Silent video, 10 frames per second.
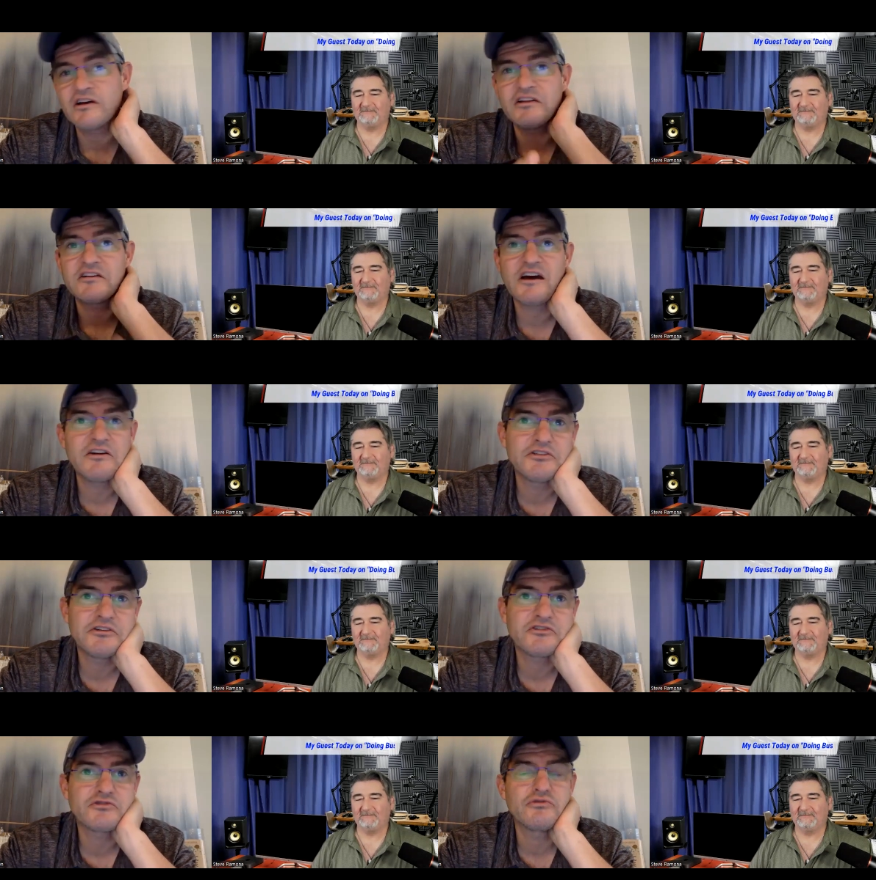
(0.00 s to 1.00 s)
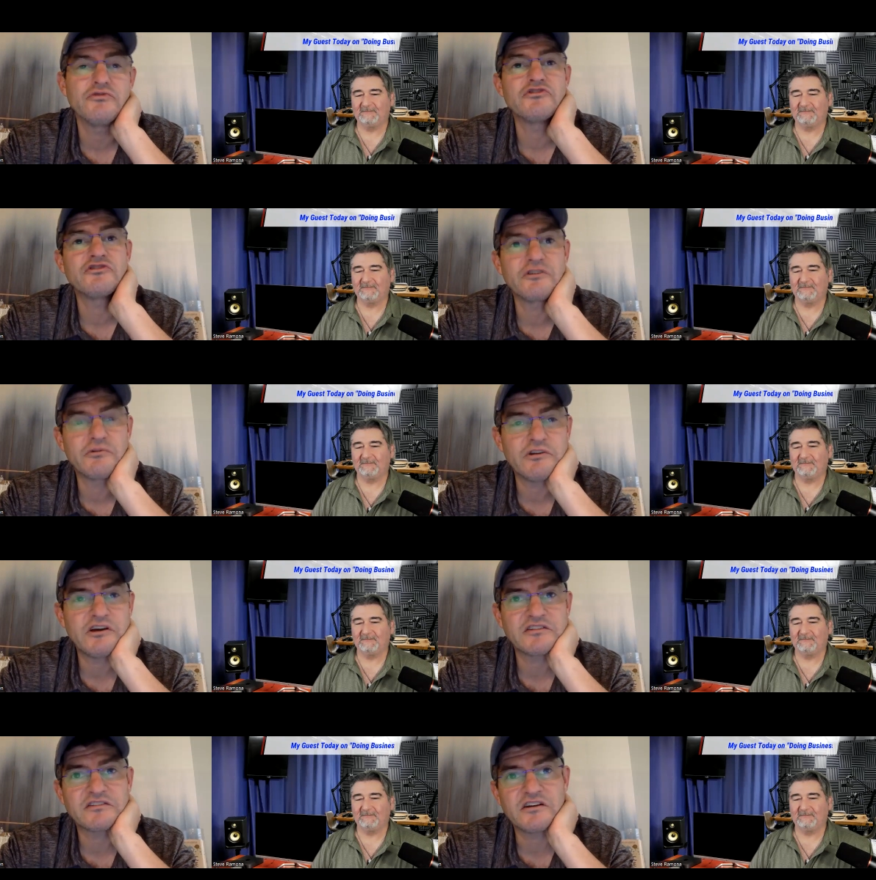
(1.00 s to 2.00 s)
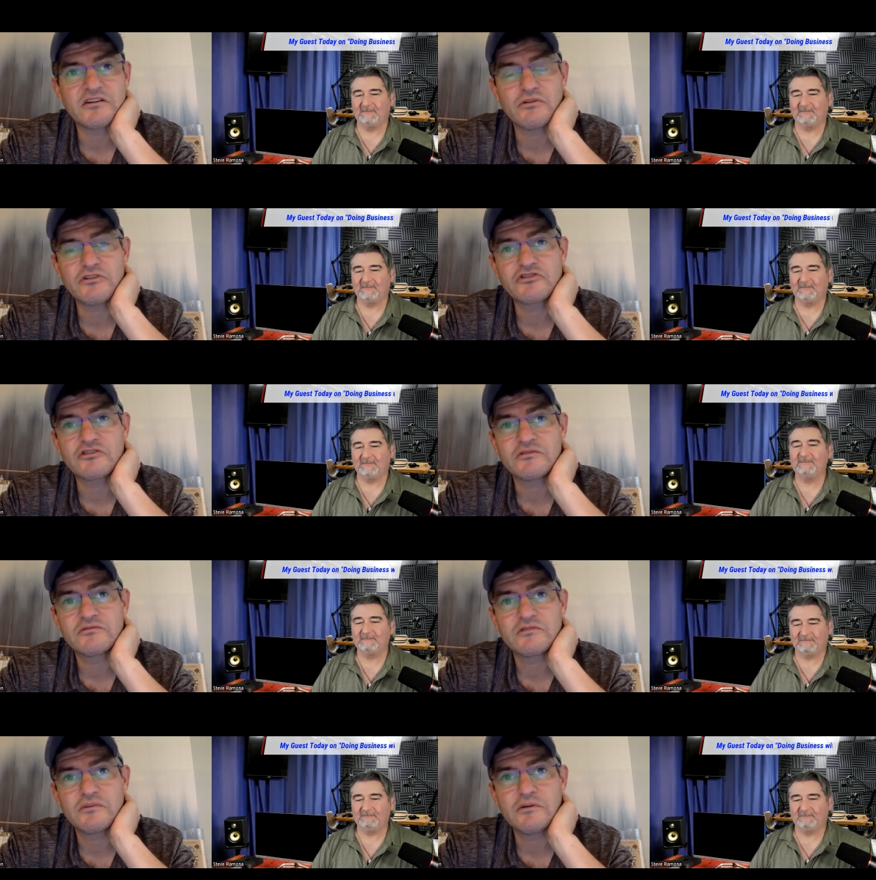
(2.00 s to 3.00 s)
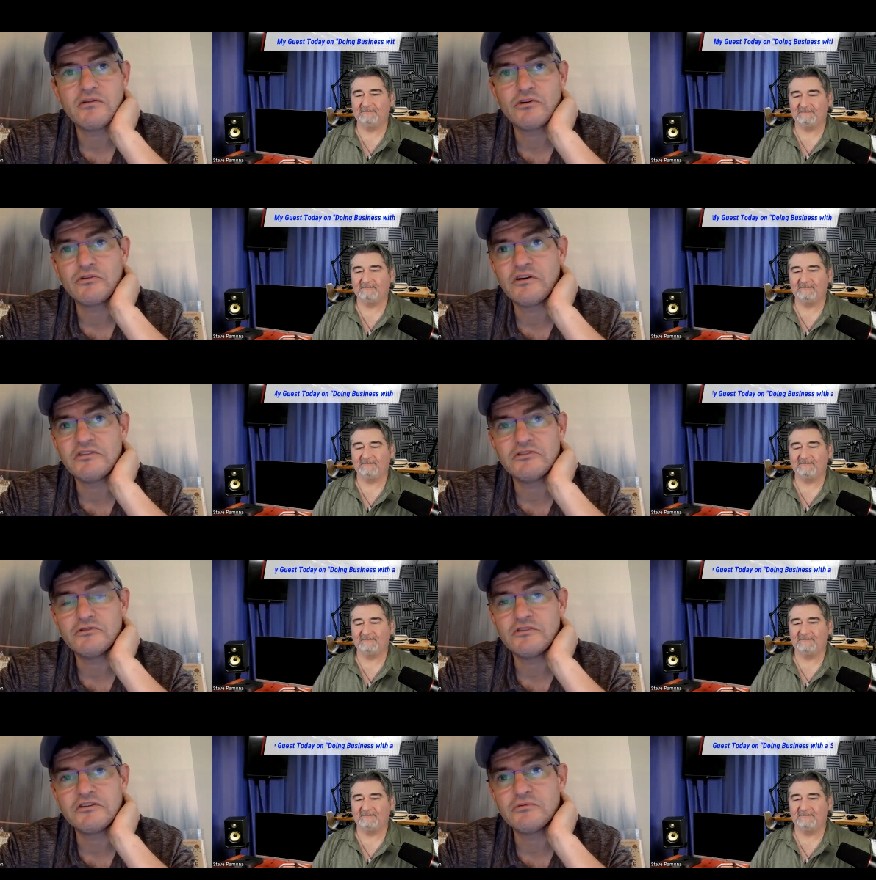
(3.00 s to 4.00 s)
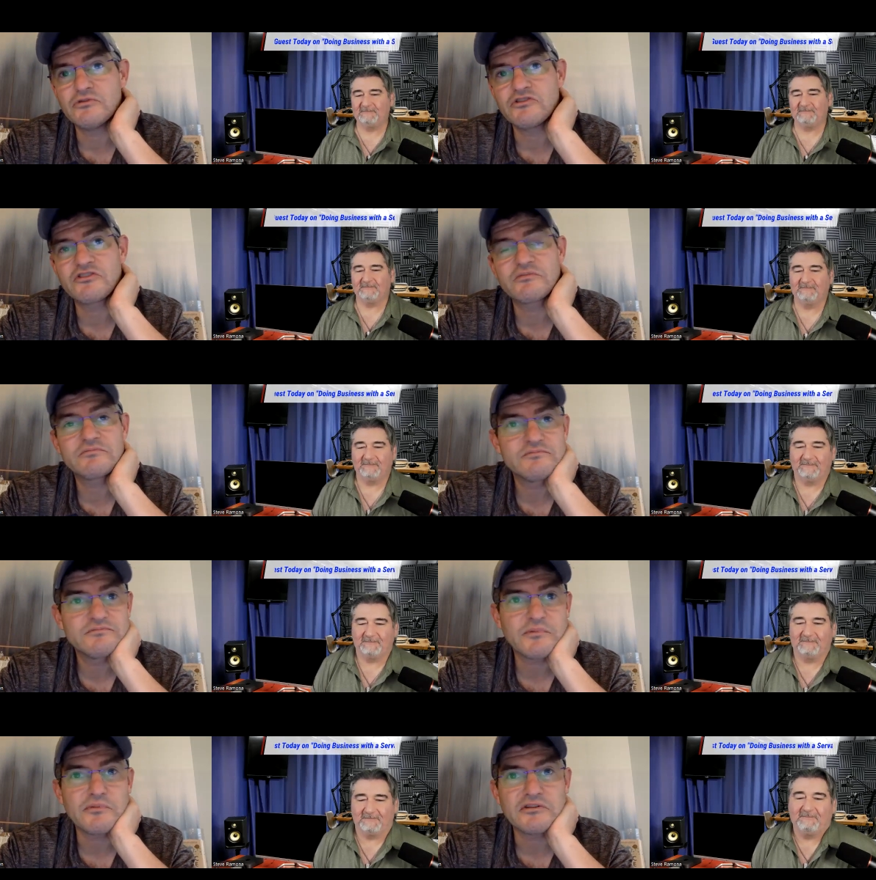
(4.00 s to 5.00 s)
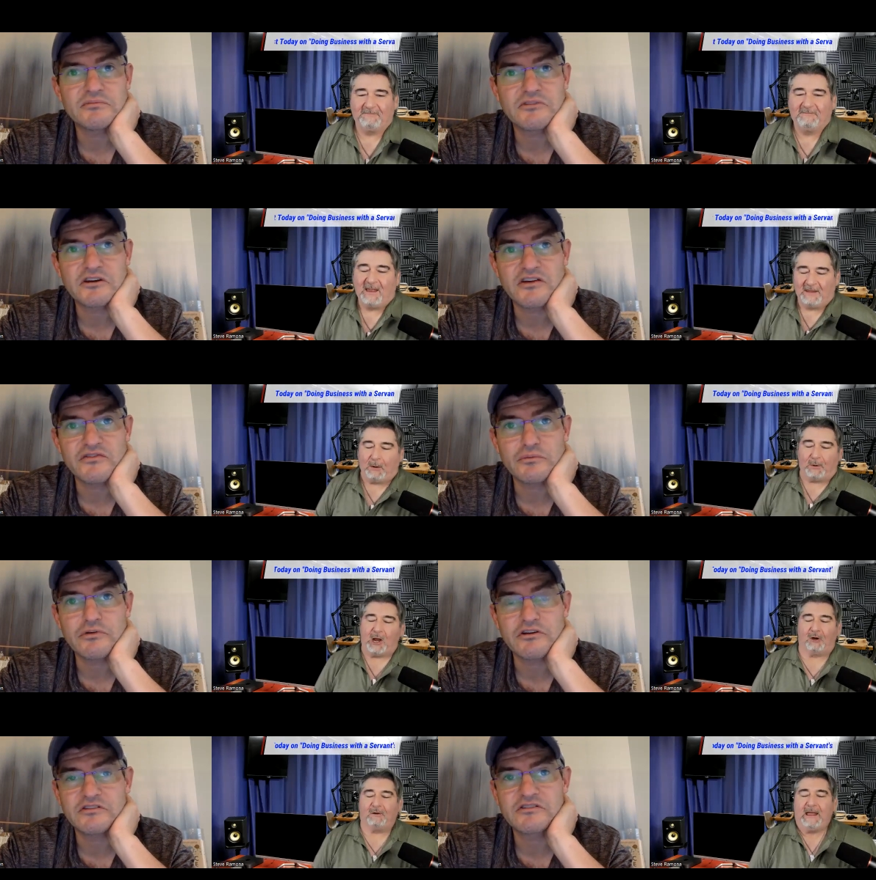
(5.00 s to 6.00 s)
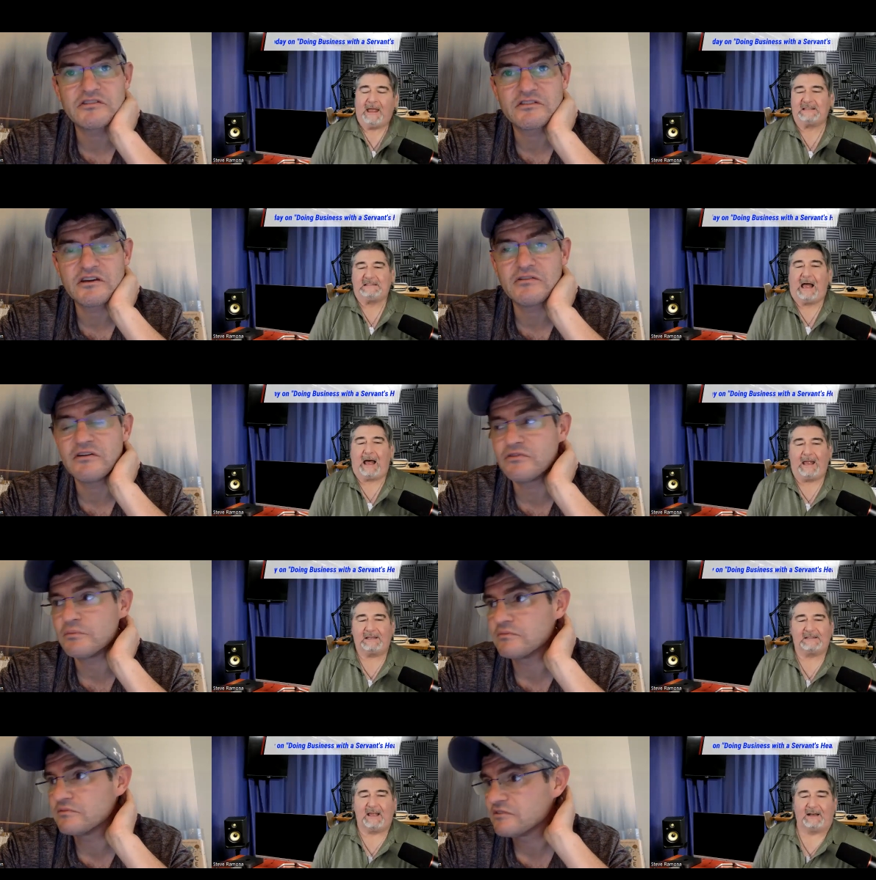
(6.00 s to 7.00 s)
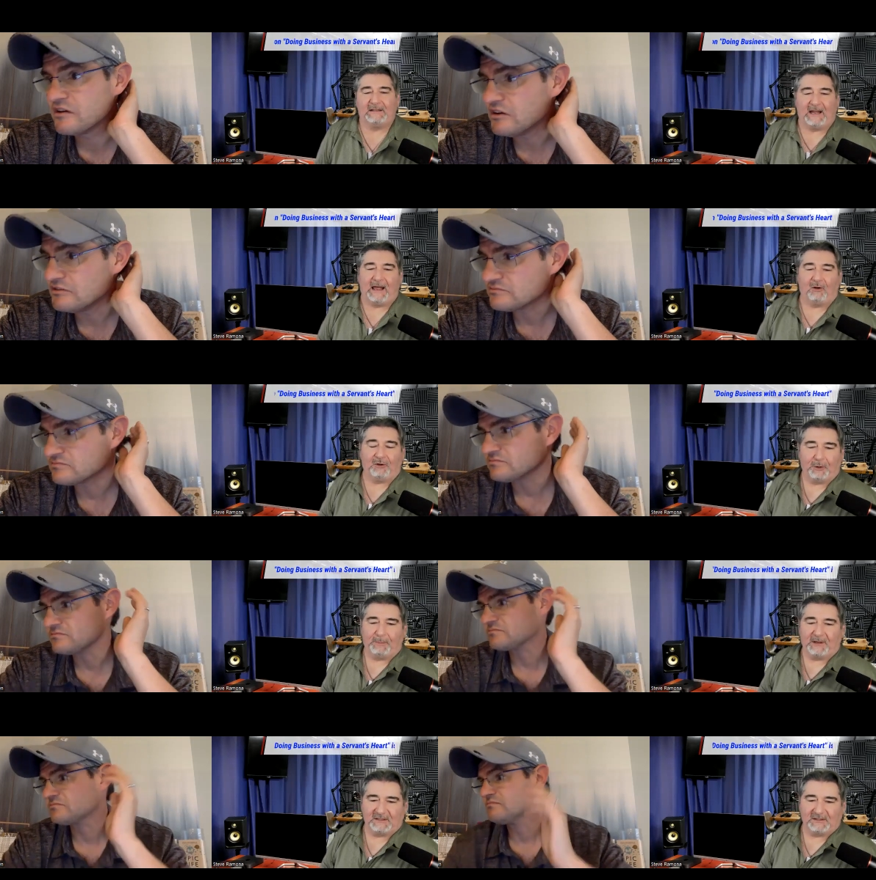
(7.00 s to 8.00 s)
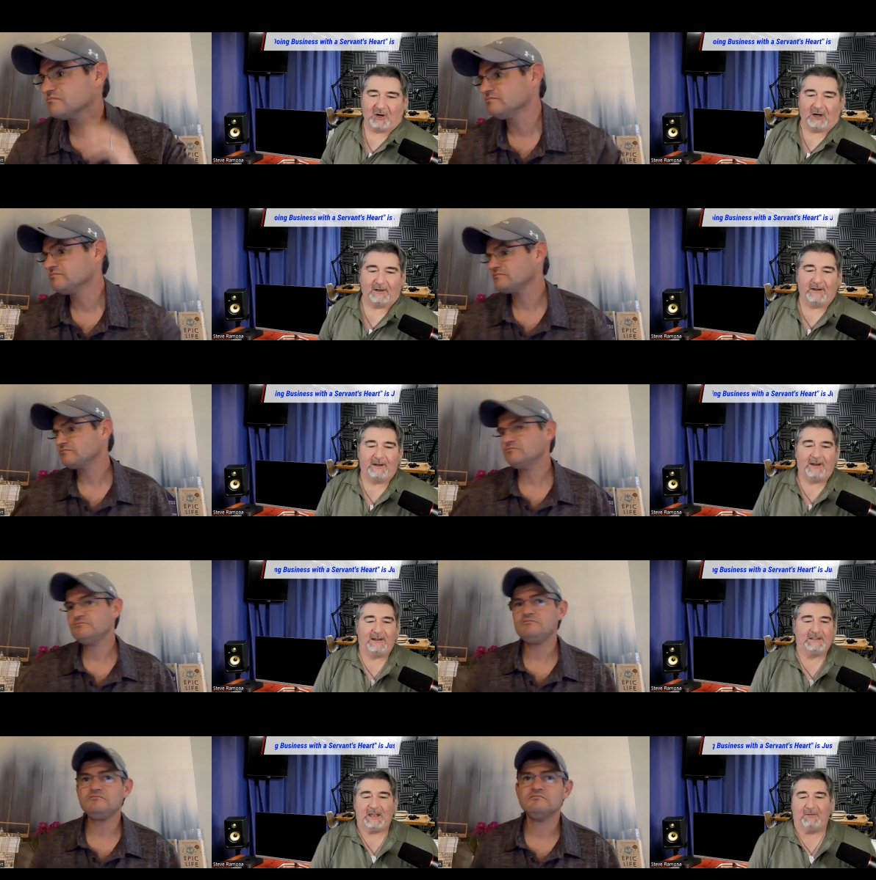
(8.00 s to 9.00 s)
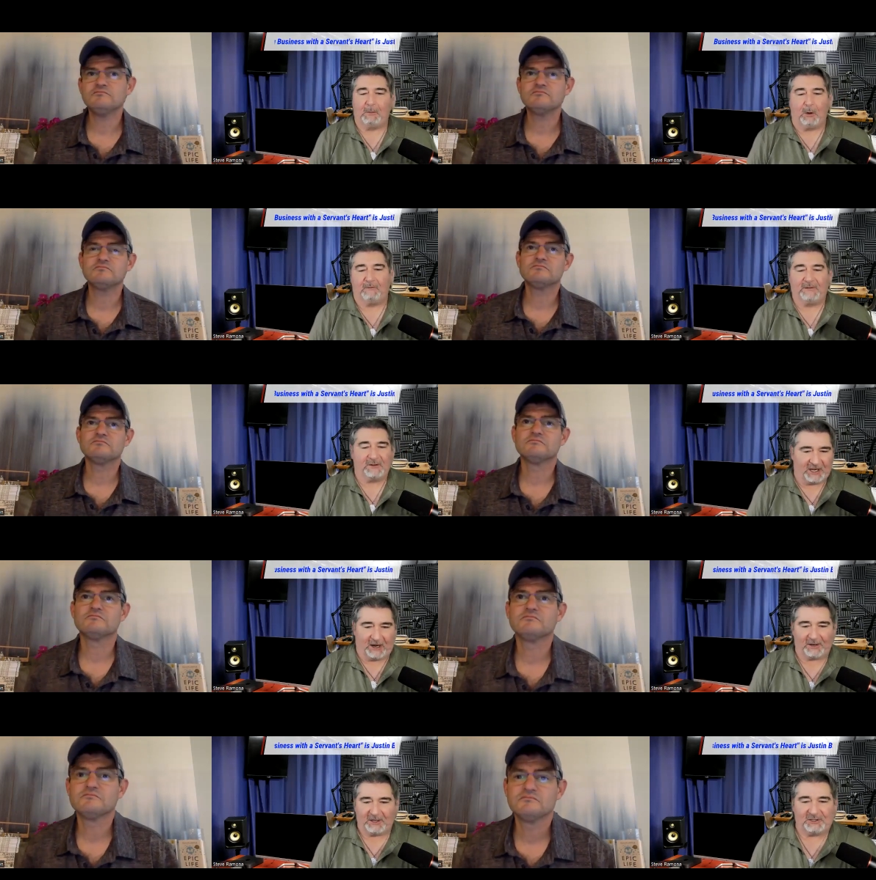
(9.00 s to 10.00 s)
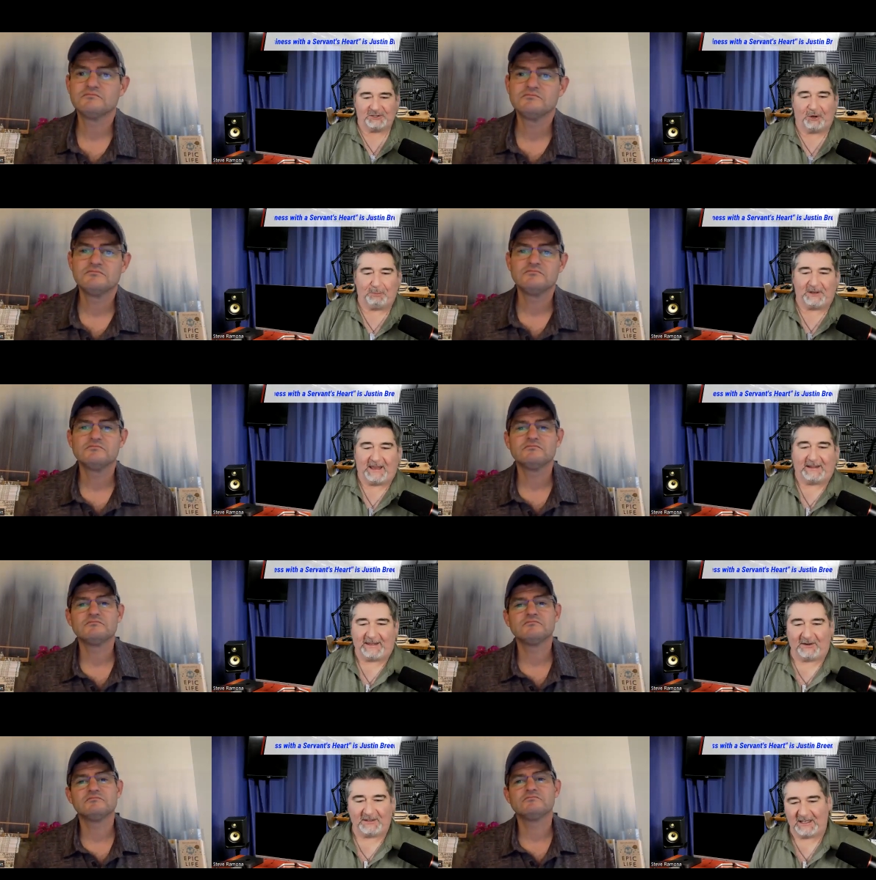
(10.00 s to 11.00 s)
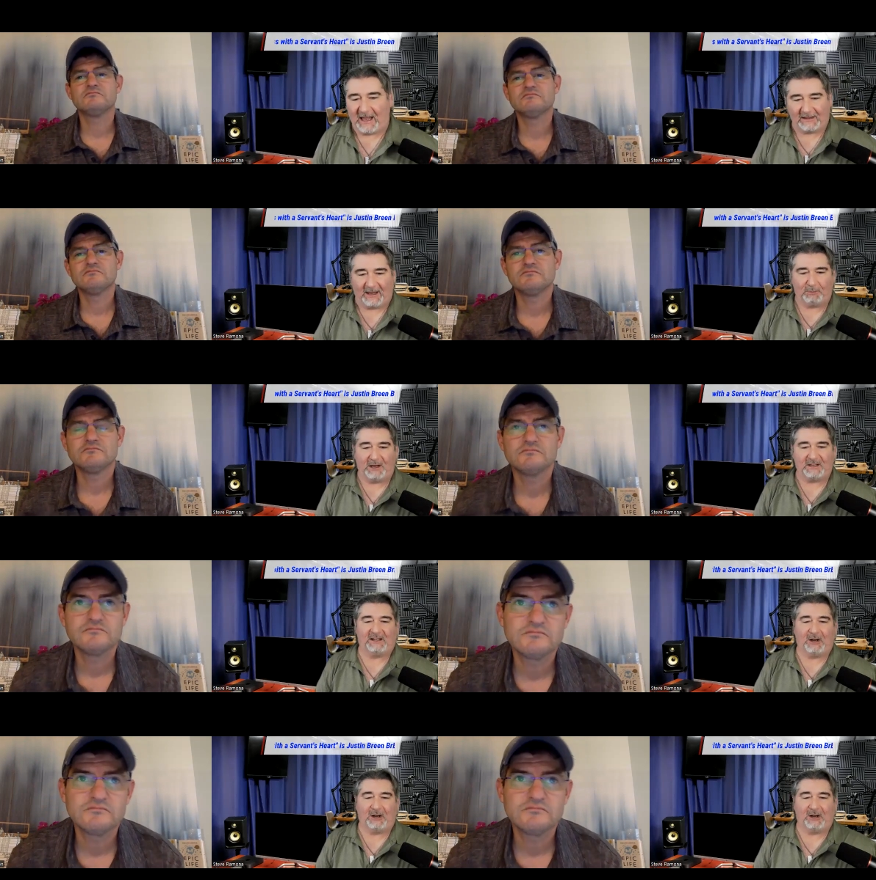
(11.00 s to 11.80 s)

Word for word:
Speaker 1: like, I don't think a true visionary would ask that question about what do I do. They would just, I mean, they have they would know.
Speaker 2: It's not. It's not a title on your business card. Steve Ramona, visionary. You just don't put that there. It's not like president,